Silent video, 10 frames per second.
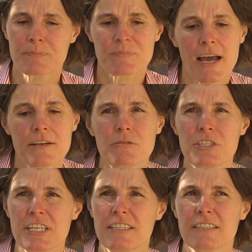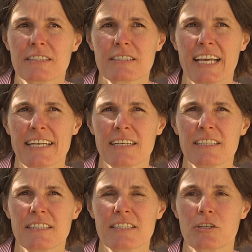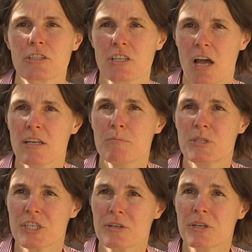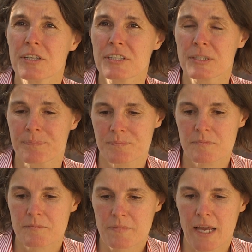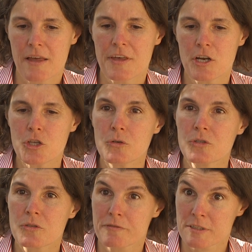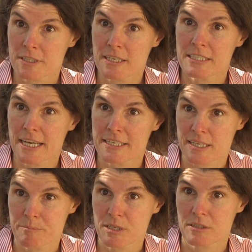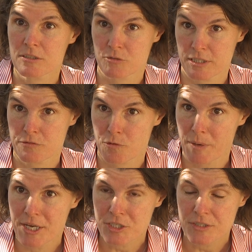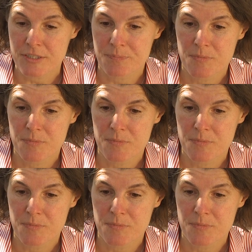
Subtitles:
Heterogeneous catalysts are solid materials and that are used to facilitate chemical transformations.